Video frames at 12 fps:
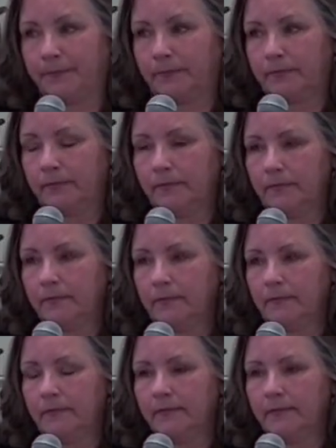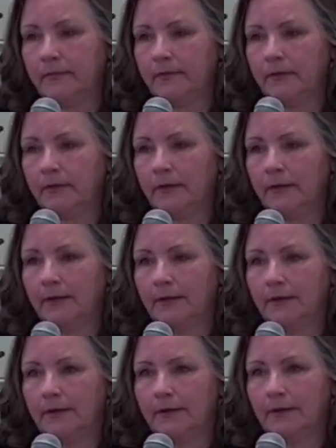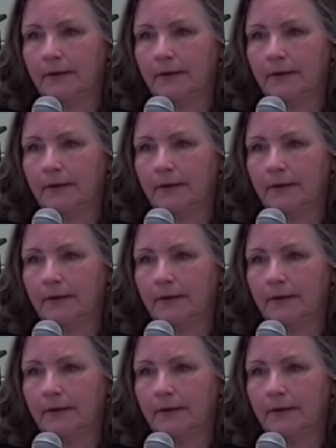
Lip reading: Nobody speaks.